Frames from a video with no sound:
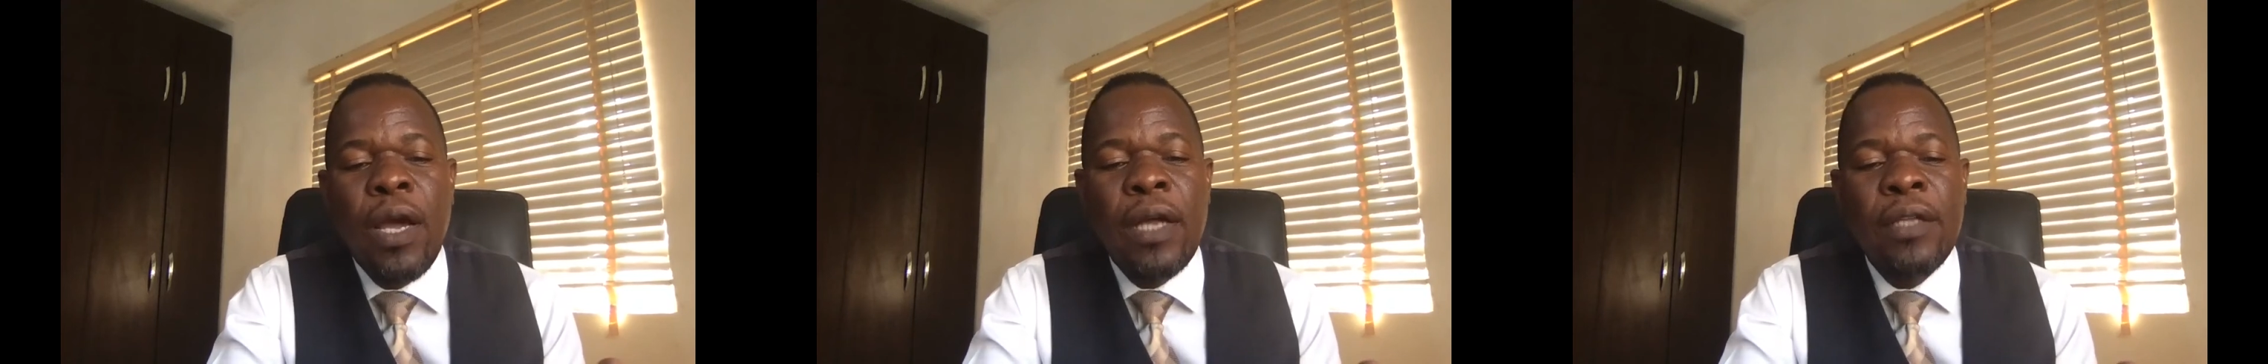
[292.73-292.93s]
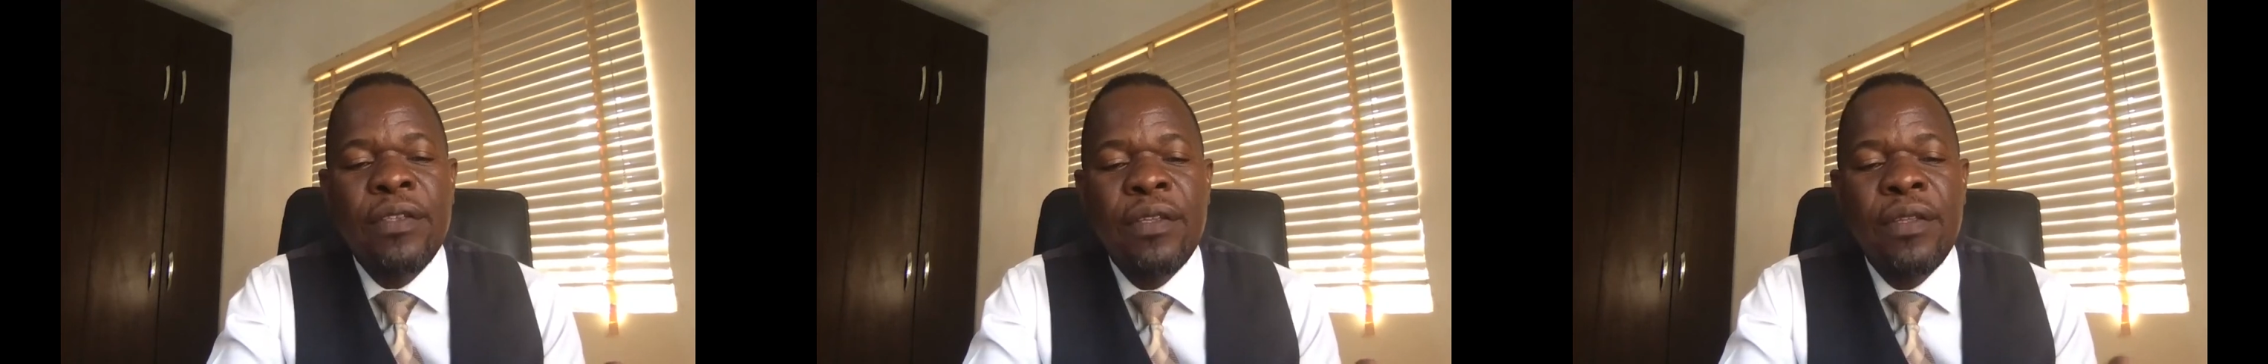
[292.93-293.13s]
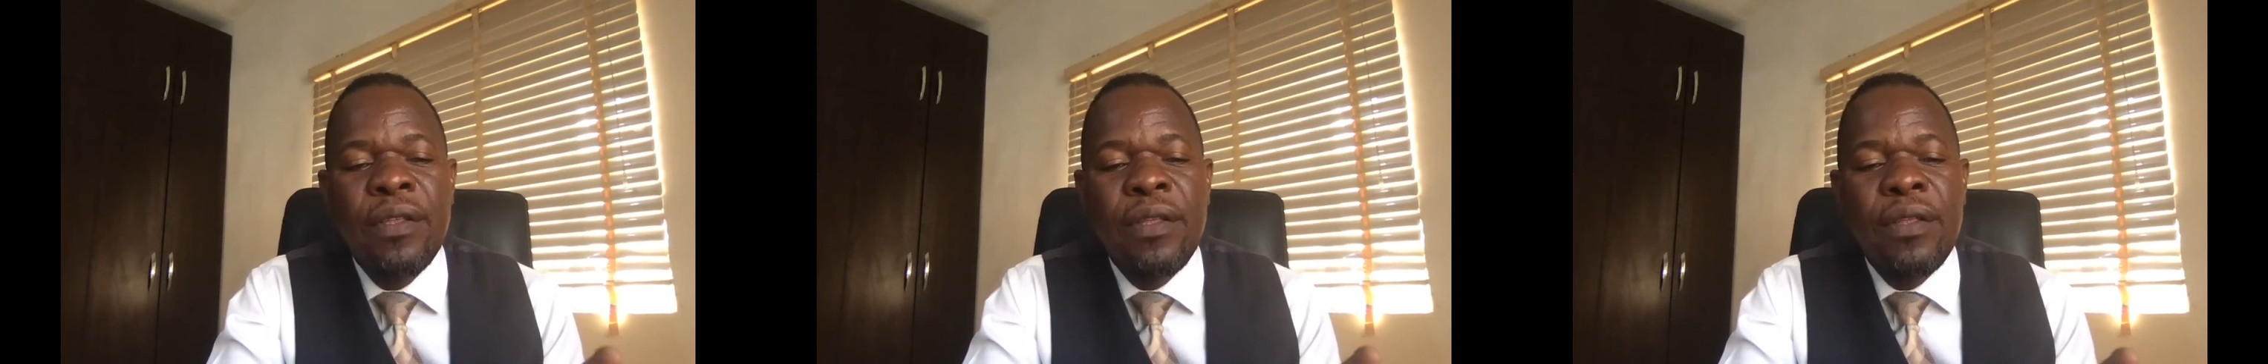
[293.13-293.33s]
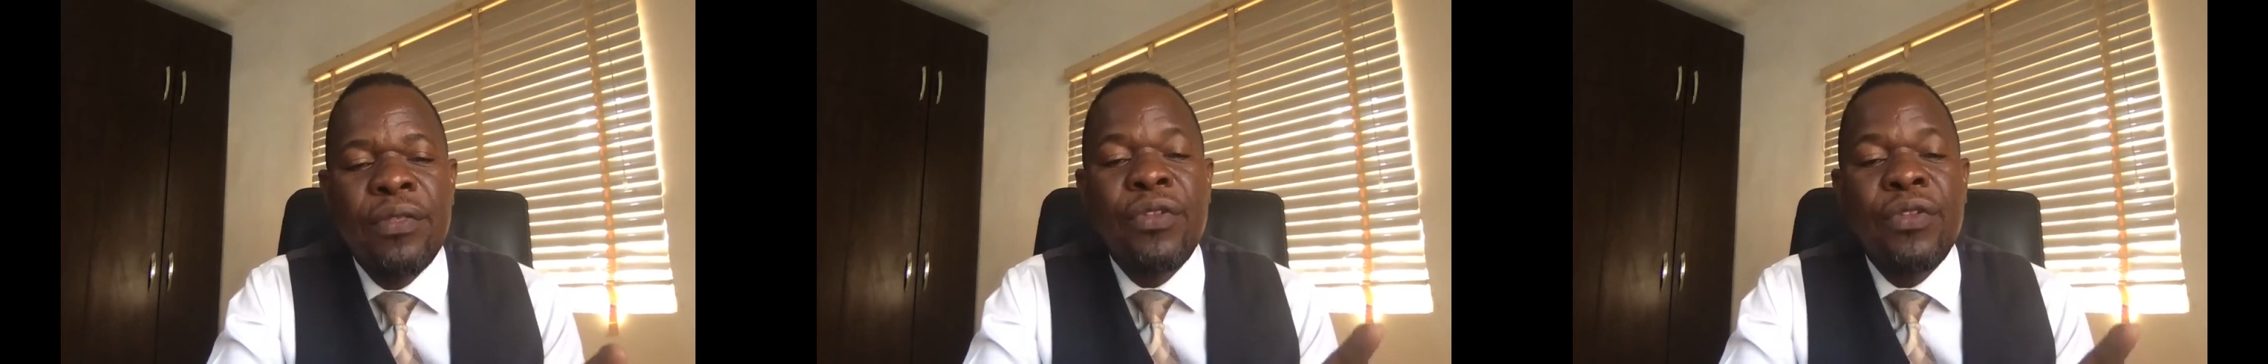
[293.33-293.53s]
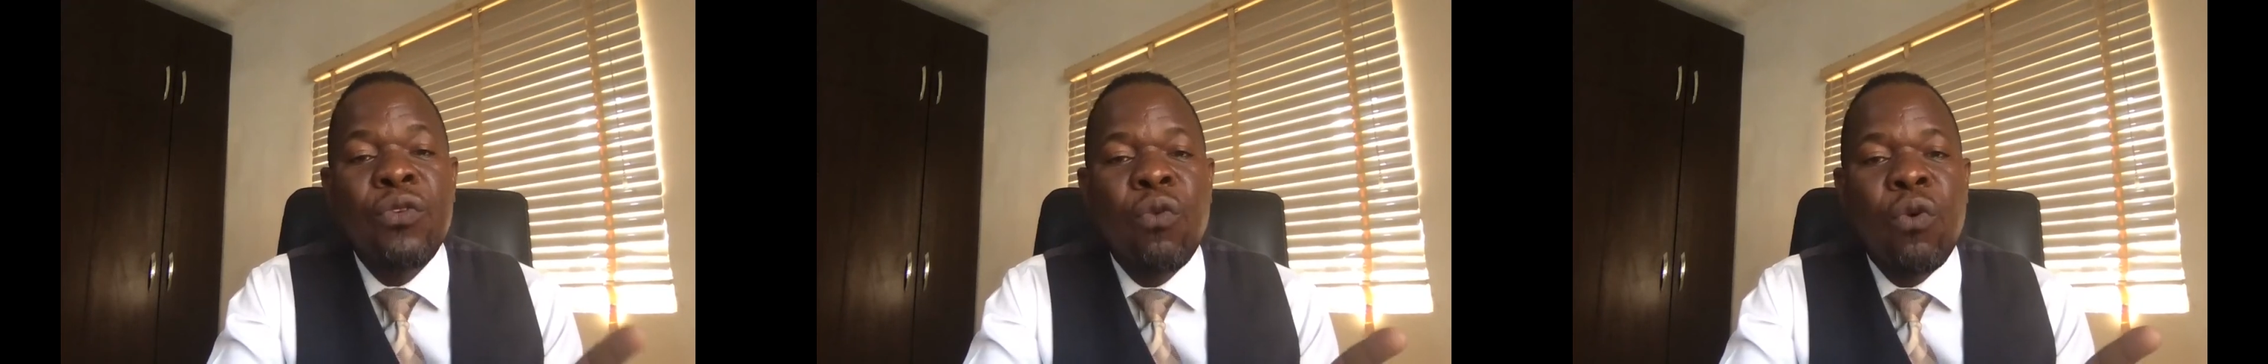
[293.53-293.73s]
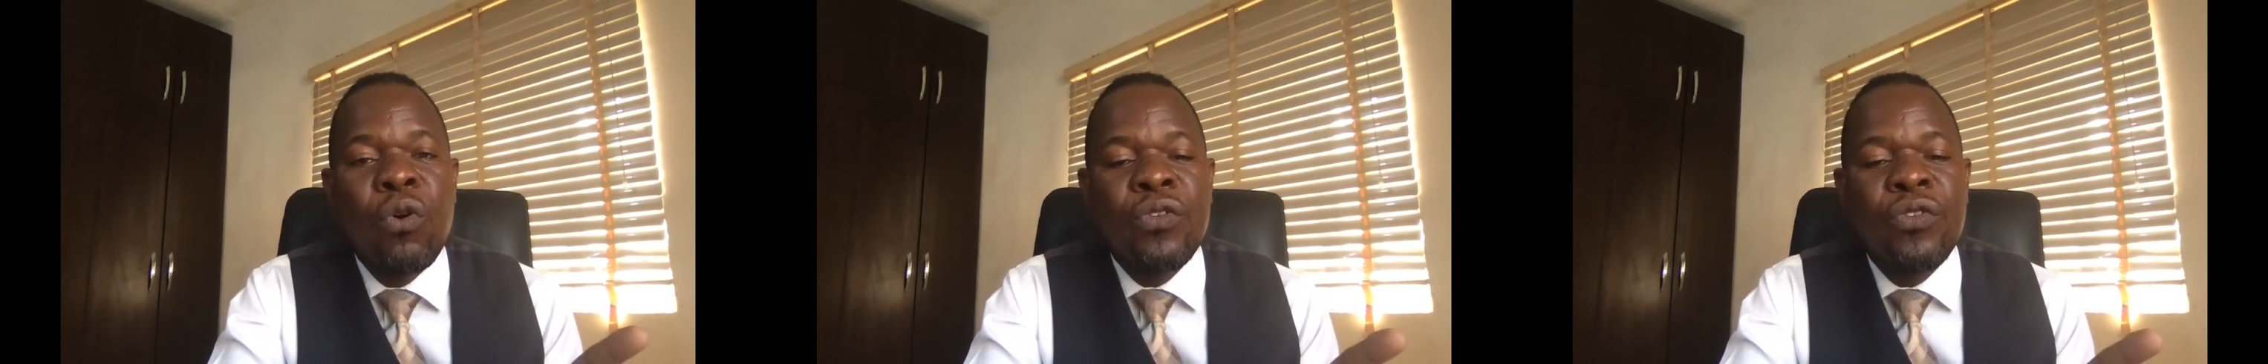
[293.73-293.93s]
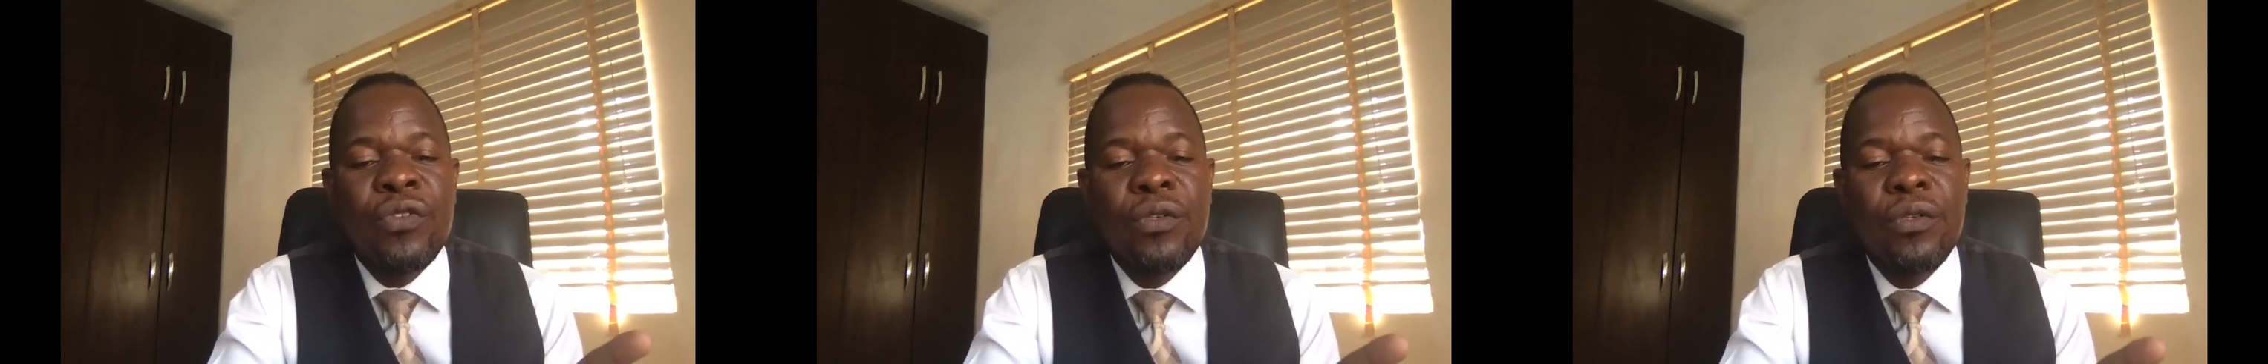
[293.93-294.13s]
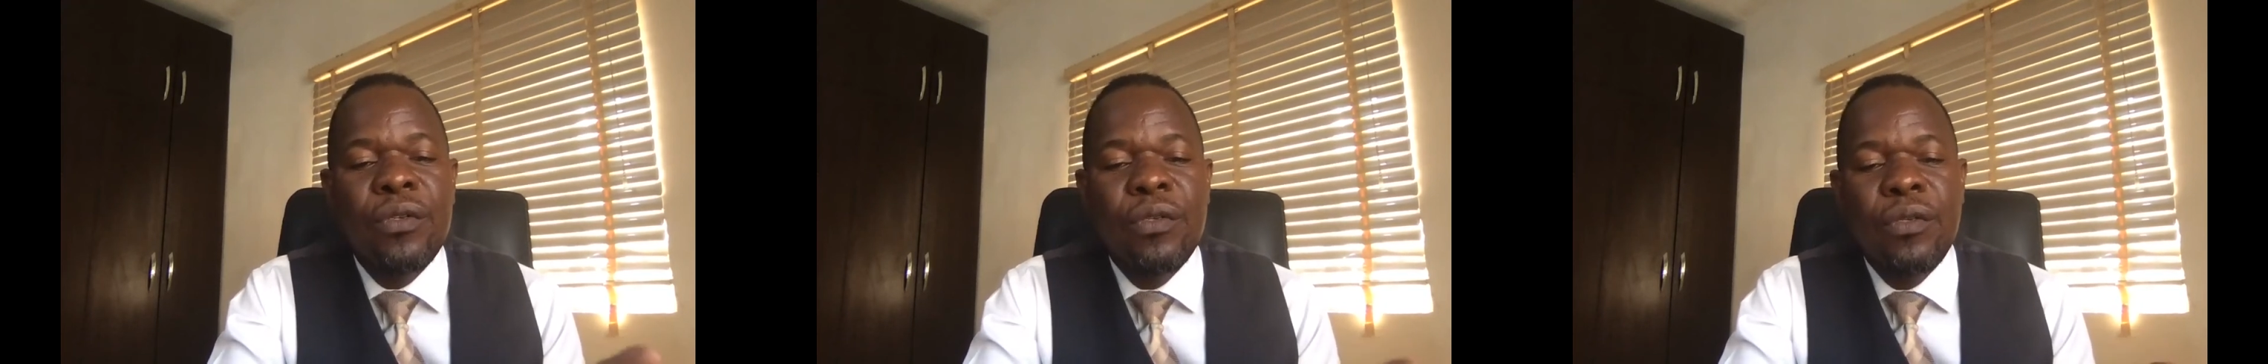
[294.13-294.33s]
at 3
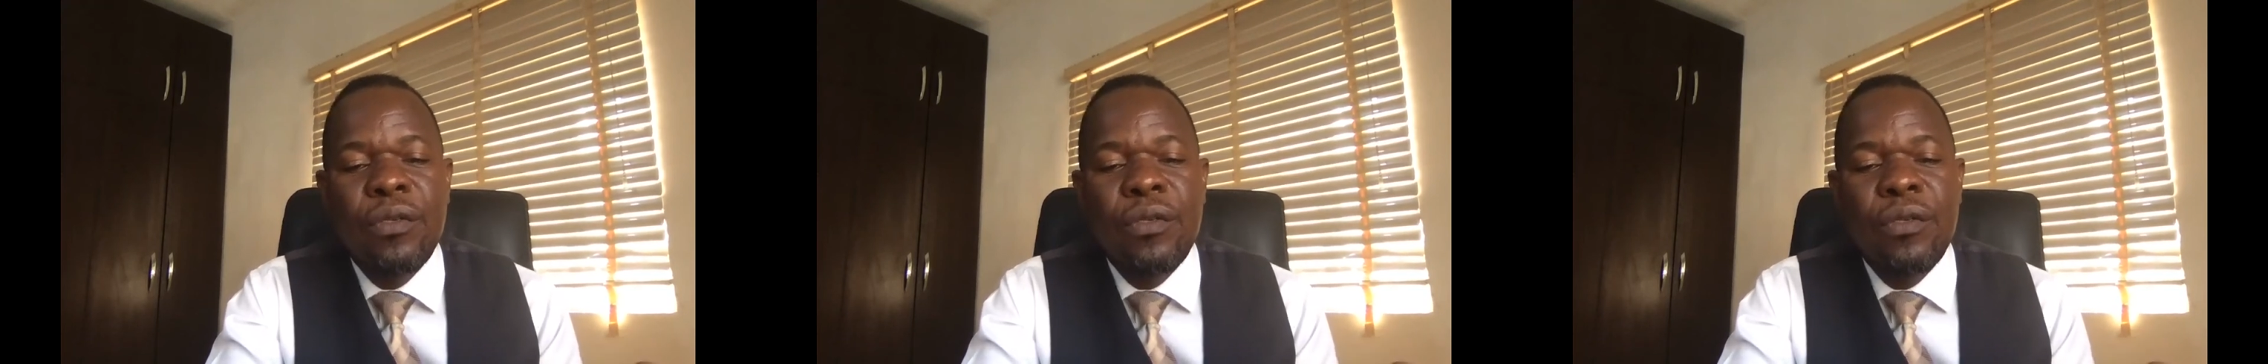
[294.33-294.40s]
words: